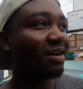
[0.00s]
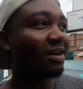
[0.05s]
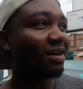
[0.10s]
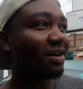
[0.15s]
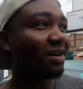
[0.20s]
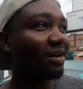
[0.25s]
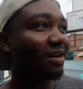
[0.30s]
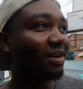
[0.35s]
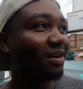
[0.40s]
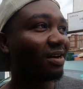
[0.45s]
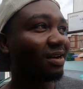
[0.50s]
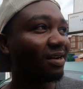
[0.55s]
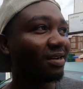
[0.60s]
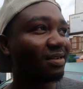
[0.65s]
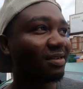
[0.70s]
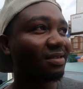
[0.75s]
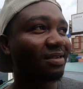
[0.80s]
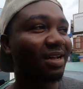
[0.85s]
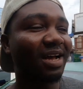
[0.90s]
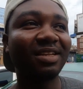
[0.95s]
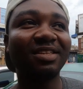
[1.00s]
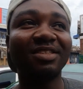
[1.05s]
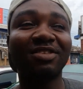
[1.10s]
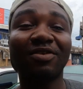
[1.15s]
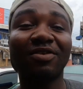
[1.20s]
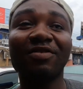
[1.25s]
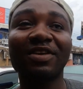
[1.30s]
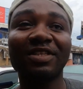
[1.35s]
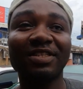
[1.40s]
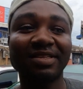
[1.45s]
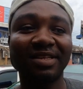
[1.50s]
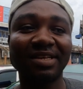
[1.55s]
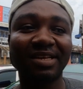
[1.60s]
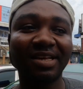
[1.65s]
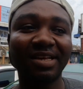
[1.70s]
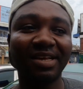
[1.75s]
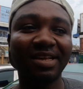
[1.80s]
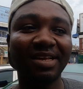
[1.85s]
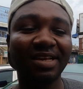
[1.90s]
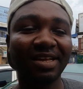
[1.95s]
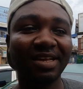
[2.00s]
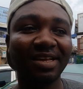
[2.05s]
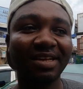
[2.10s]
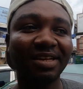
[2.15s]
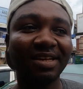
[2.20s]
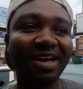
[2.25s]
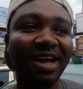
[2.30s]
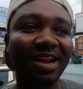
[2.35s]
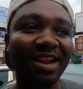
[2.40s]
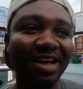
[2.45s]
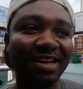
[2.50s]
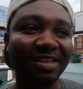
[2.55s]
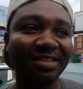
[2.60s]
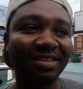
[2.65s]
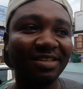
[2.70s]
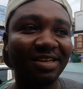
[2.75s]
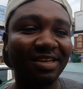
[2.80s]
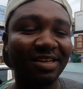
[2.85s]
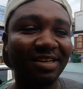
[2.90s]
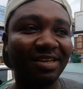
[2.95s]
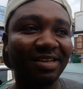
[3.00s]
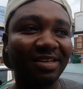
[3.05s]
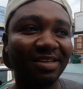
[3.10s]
I discovered say Ghana is a,